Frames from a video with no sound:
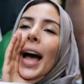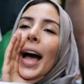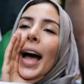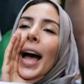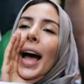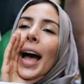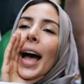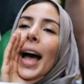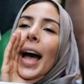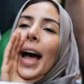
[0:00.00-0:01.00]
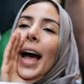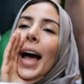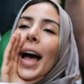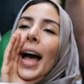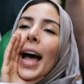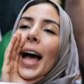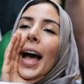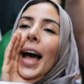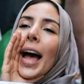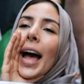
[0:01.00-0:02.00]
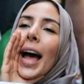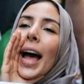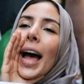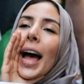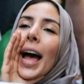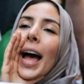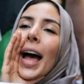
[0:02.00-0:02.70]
[no speech]